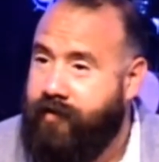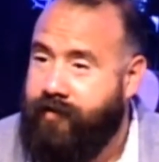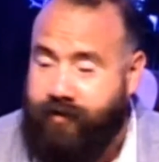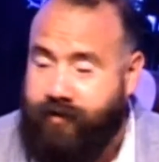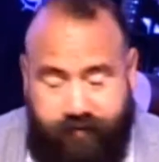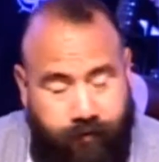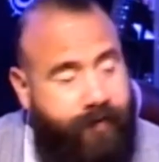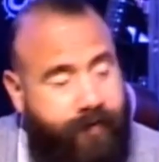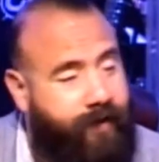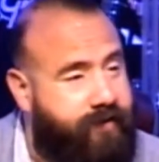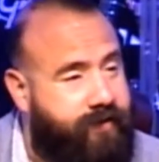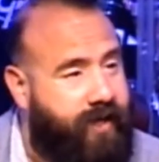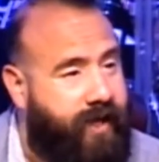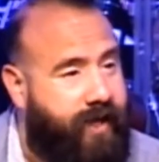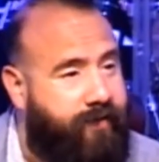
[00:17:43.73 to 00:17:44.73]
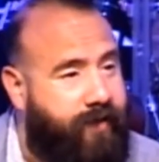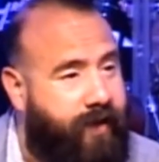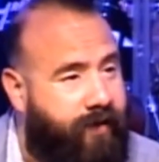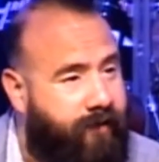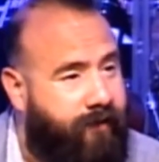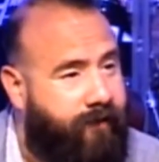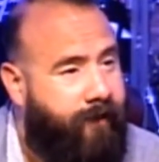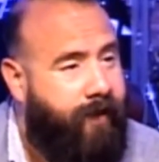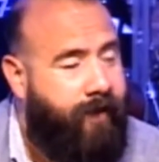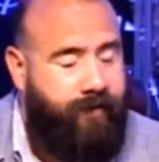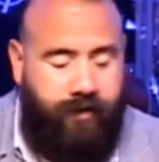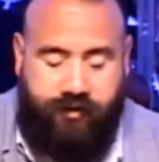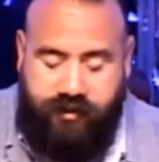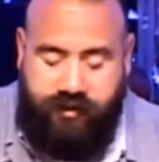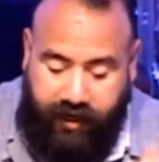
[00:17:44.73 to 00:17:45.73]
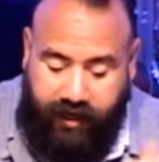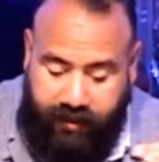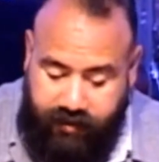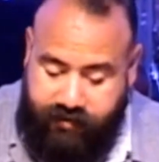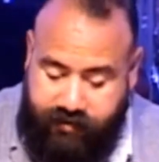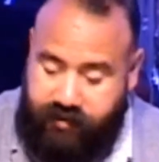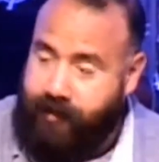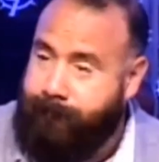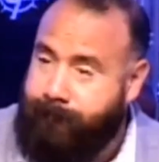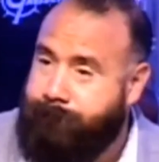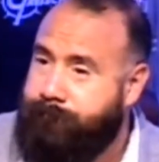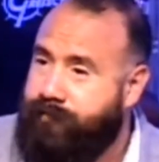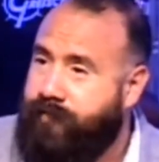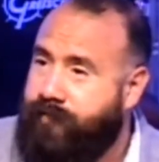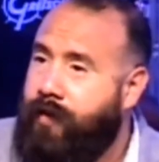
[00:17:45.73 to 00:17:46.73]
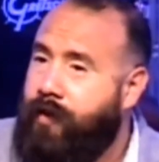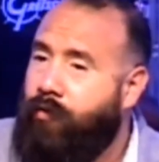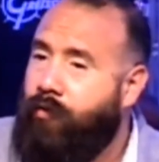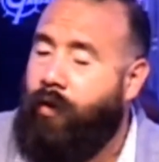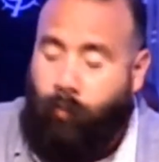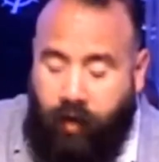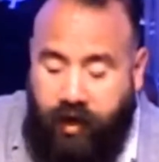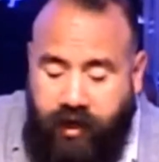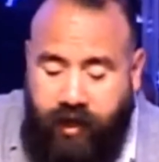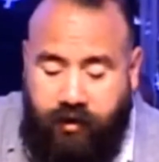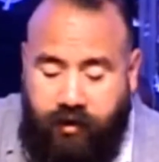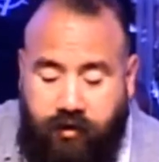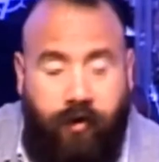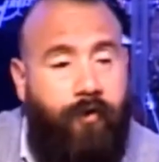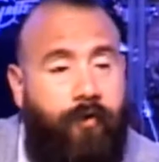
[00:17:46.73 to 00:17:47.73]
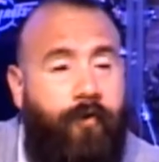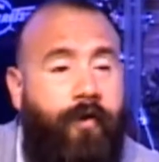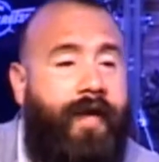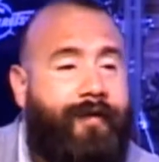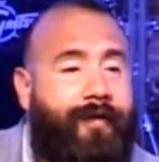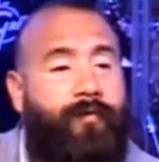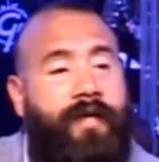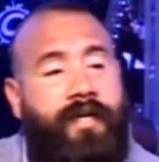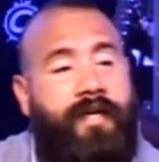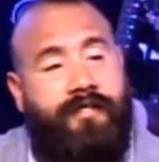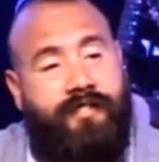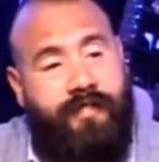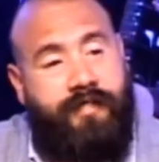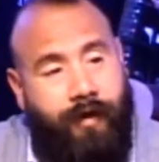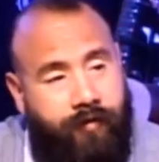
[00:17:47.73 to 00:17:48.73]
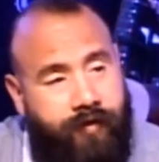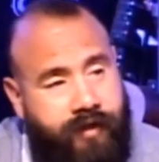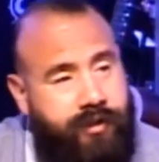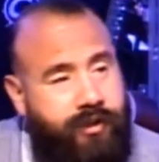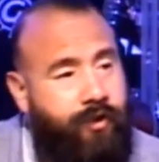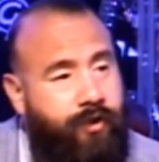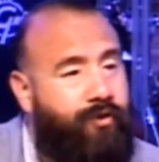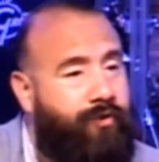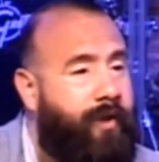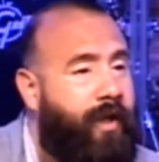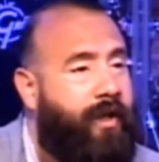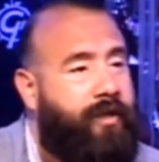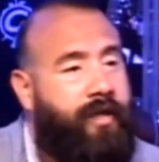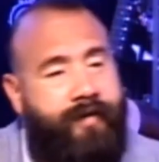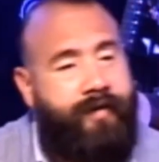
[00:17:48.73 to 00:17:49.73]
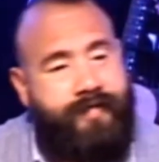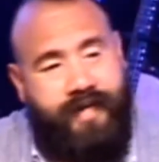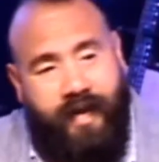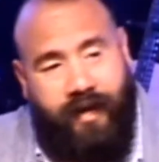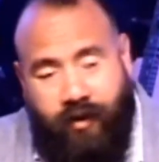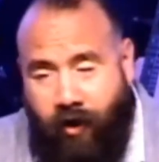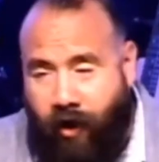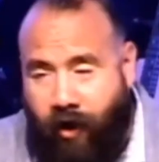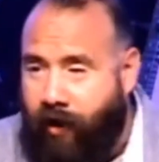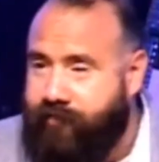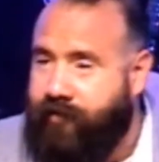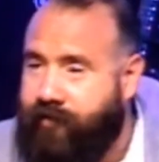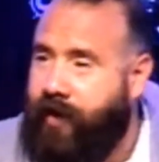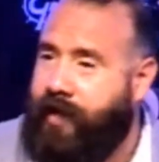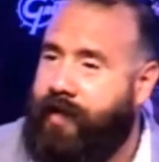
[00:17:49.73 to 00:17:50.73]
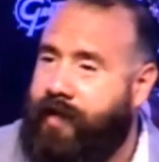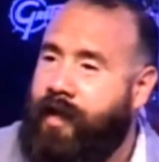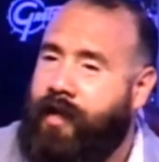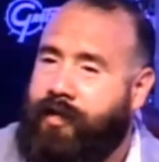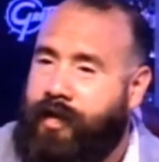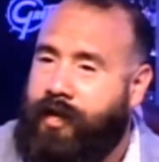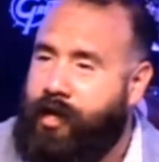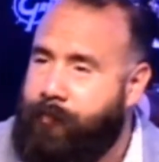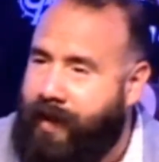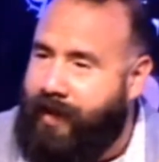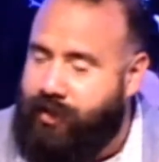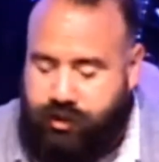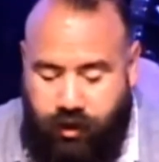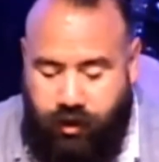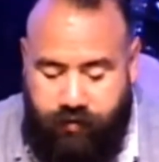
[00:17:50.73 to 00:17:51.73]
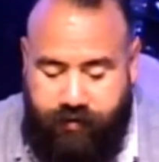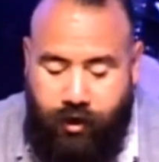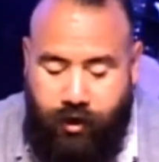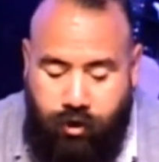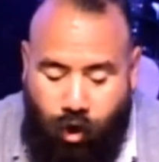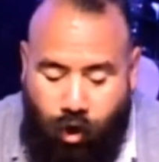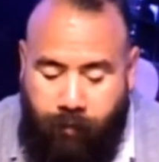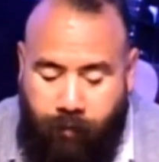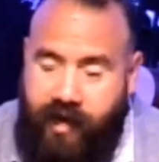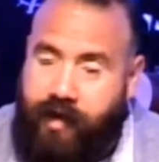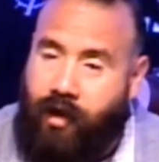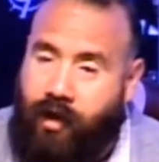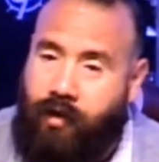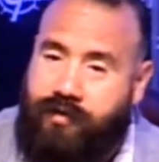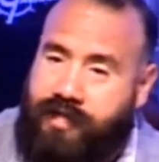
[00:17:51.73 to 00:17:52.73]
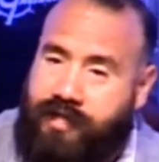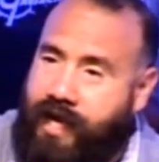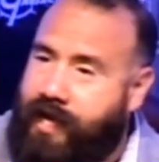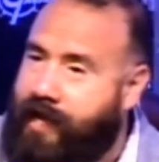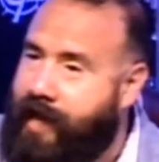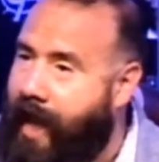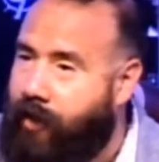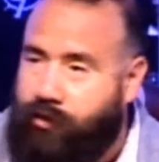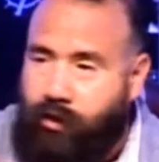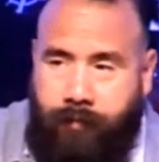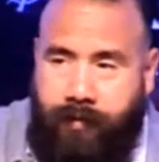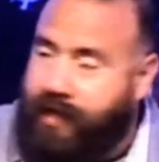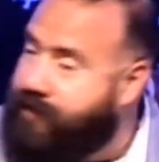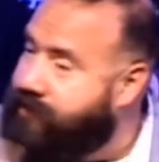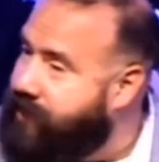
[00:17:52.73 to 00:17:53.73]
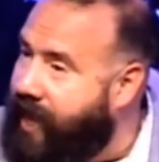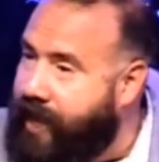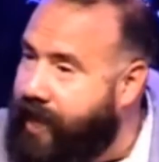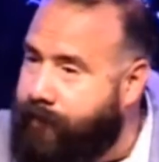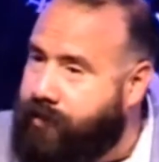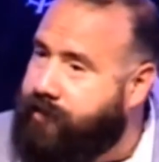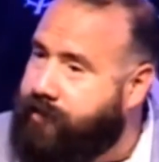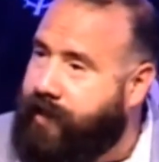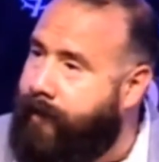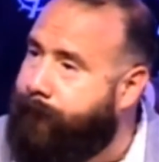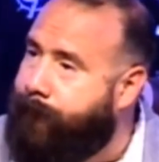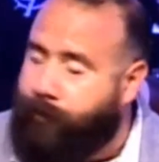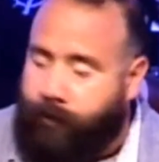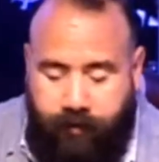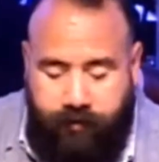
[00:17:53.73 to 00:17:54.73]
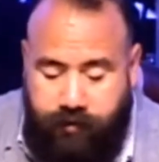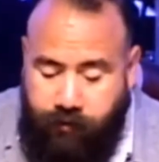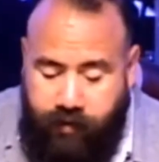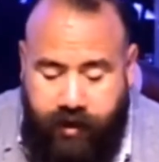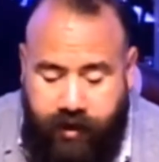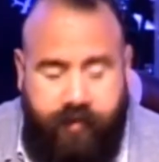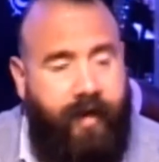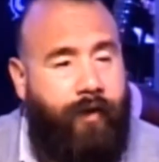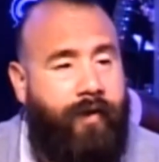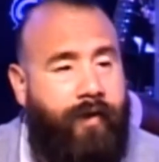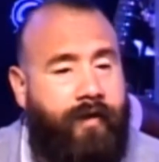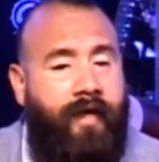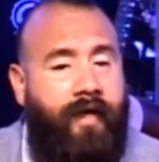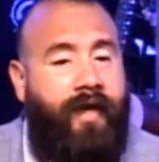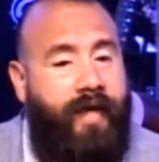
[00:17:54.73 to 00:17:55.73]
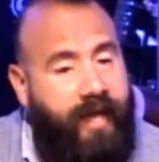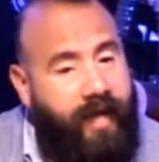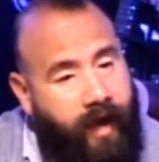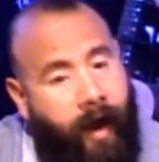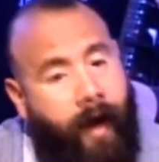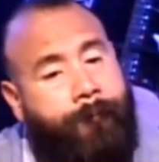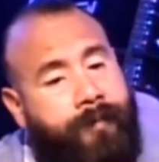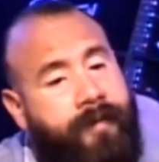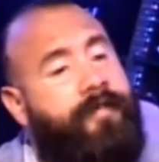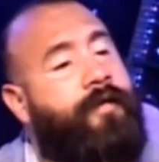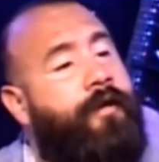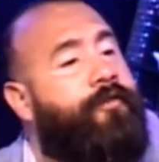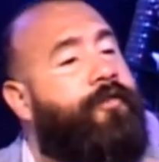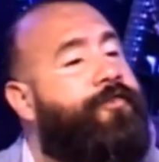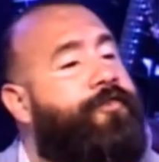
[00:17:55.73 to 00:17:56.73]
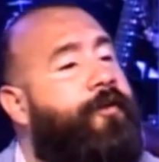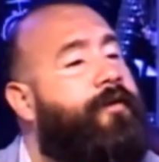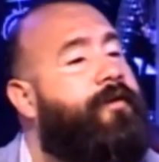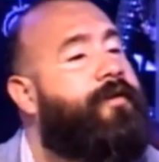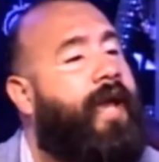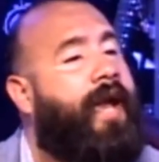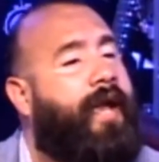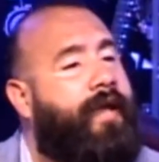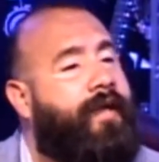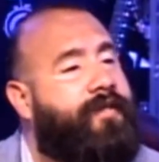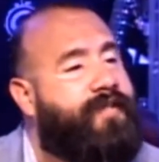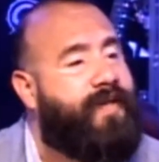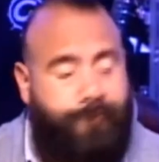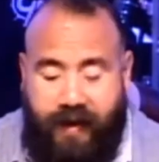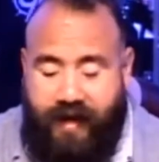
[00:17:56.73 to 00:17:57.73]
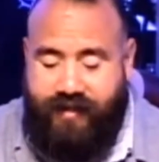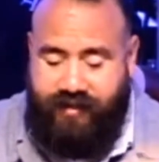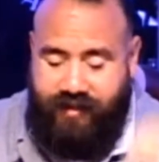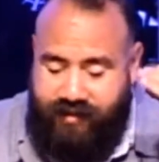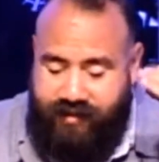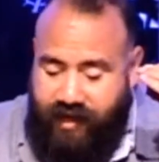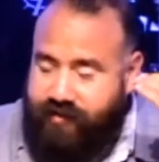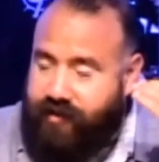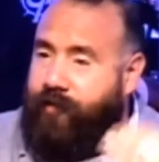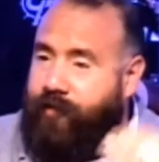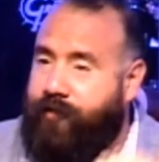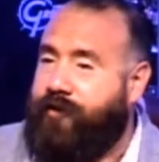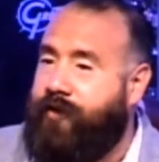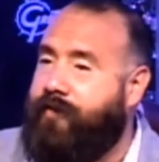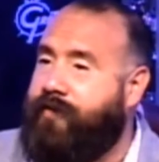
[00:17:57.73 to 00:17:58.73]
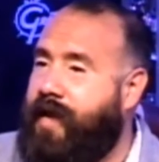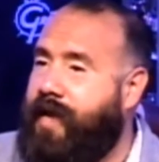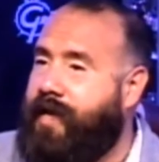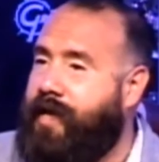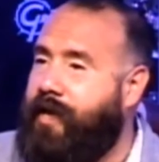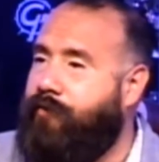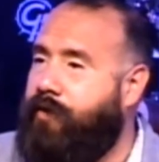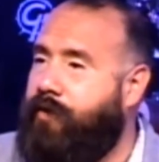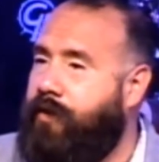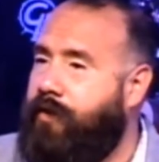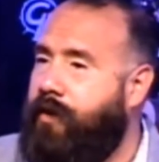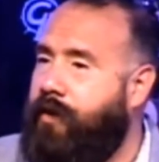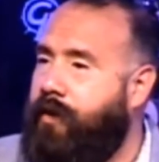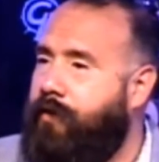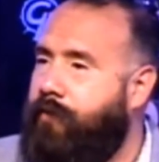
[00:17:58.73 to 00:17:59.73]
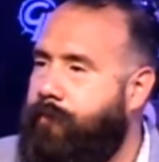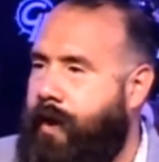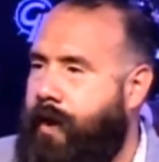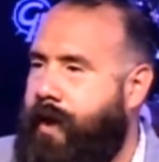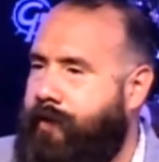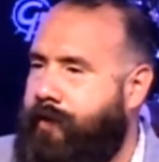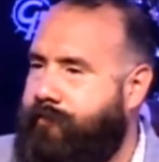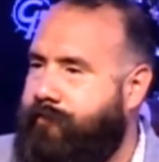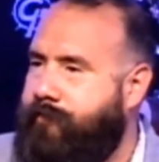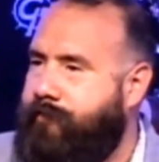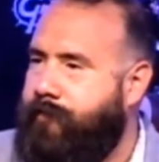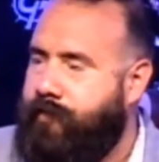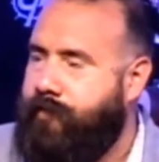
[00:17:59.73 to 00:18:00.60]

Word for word: You see what they're saying there? They're saying, Listen, what we need to do is we need to seal this tomb. You need to set guards on it. You need to make sure that nobody goes in and out. Nobody is able to tamper or do anything with up until the third day, he says, because he says on the third day he will rise.